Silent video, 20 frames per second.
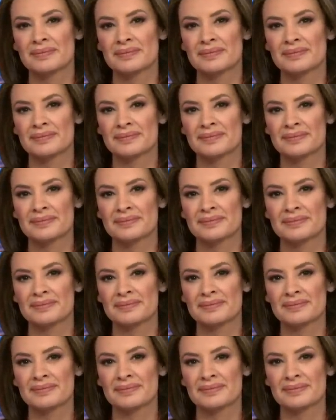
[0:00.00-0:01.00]

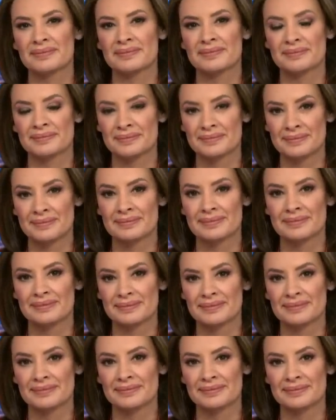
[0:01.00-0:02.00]

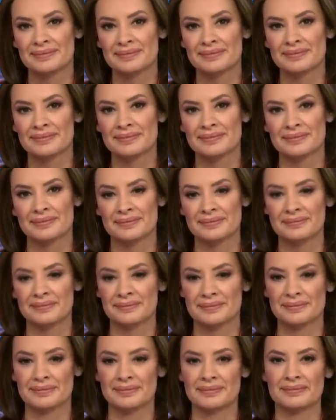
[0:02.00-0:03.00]

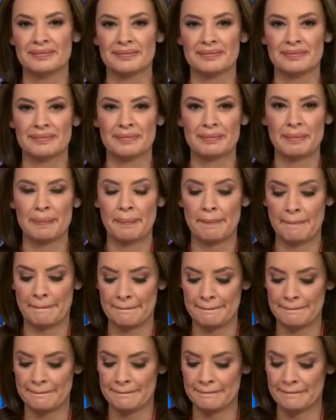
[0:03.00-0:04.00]

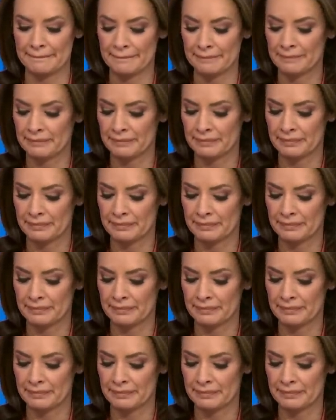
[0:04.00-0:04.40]
(not speaking)